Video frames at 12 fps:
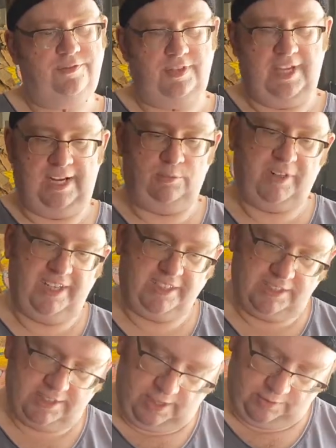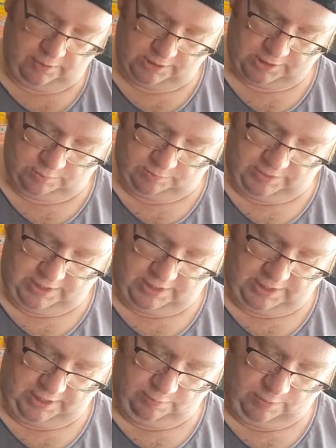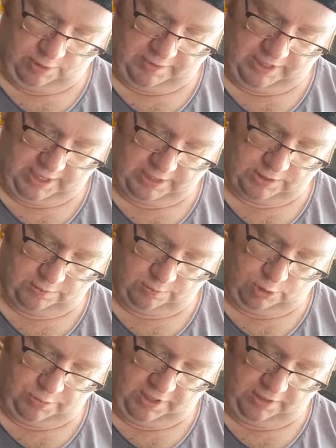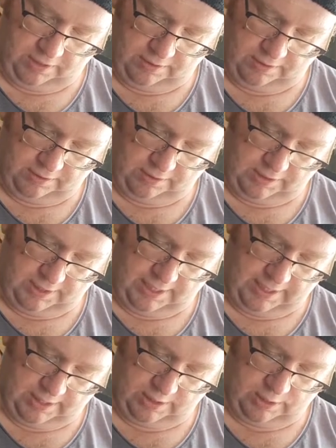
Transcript: any places that I've got some think there might be add some rubbing just add